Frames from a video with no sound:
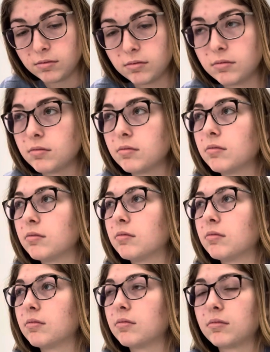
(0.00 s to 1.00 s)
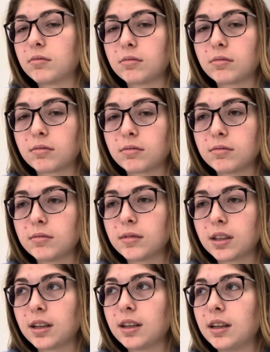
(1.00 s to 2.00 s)
What is the number one thing you can do to
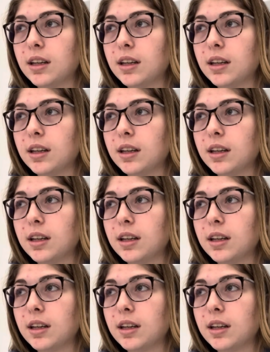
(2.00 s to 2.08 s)
prevent?